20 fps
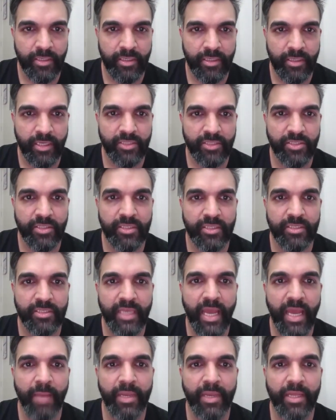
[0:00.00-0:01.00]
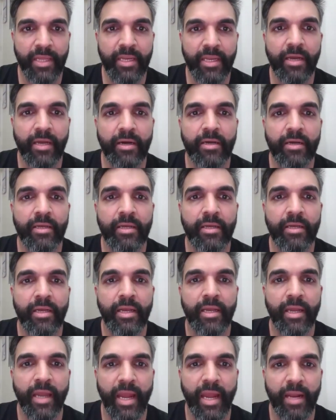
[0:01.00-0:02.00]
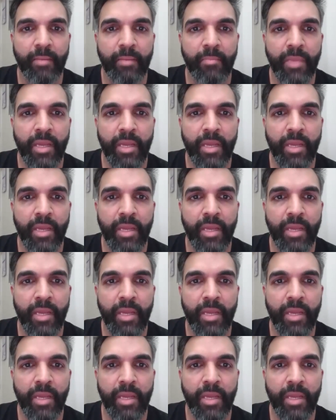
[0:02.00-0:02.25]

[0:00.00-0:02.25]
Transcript: touch this gap area and